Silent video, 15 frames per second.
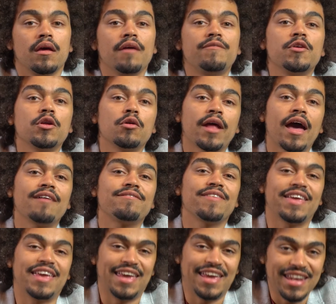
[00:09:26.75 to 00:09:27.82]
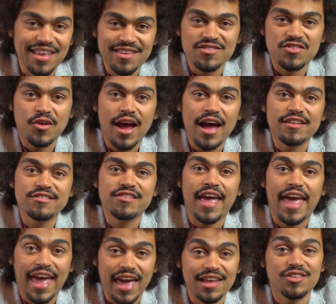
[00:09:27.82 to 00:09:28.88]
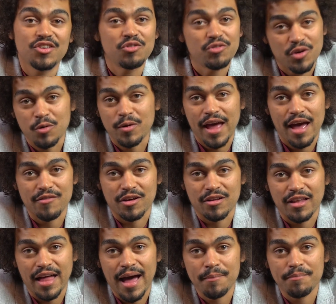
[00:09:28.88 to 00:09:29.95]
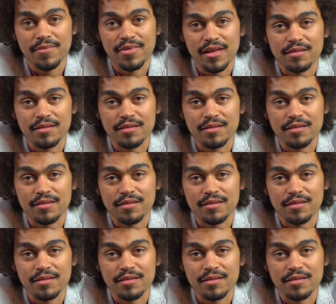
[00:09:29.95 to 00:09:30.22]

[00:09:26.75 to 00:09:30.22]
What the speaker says: If you don't have any scratch and you don't have a clap,